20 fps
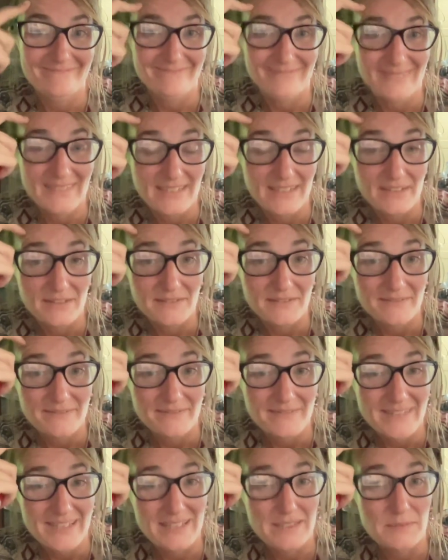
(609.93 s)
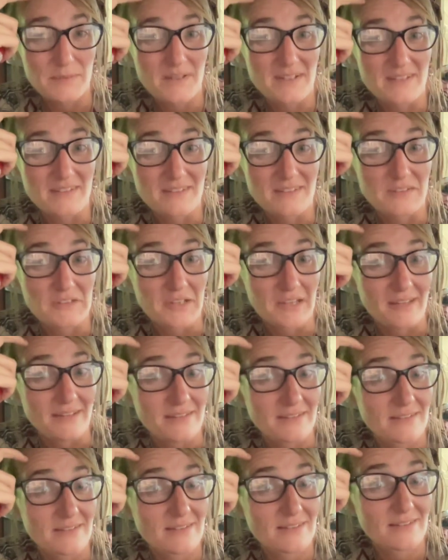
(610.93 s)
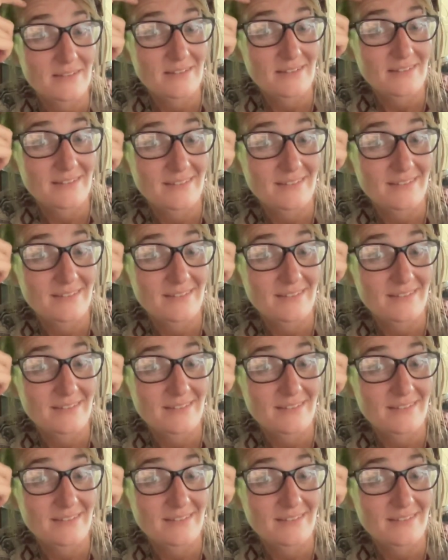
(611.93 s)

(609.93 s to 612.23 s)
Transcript: Yeah, that's what it suggests.